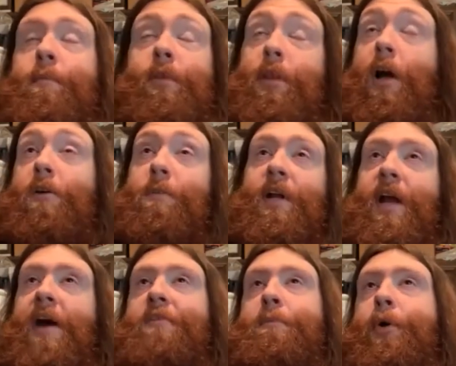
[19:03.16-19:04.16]
long been
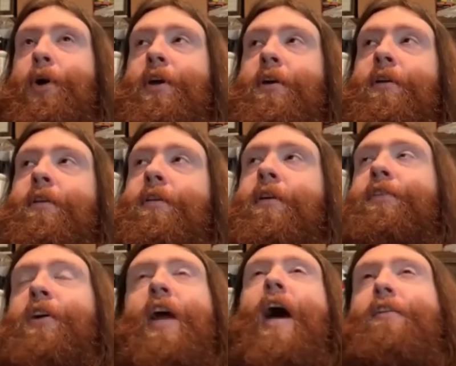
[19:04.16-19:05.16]
out of print.
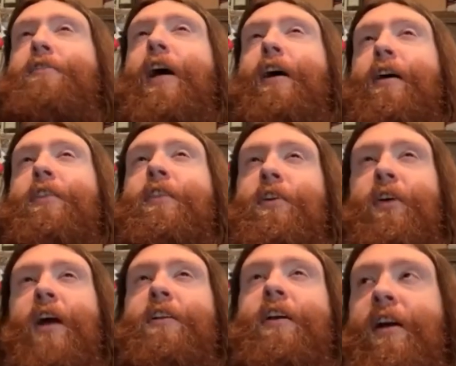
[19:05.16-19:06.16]
They're kind of like the
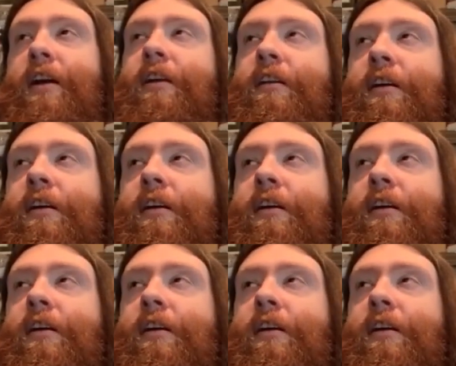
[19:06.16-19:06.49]
Criterion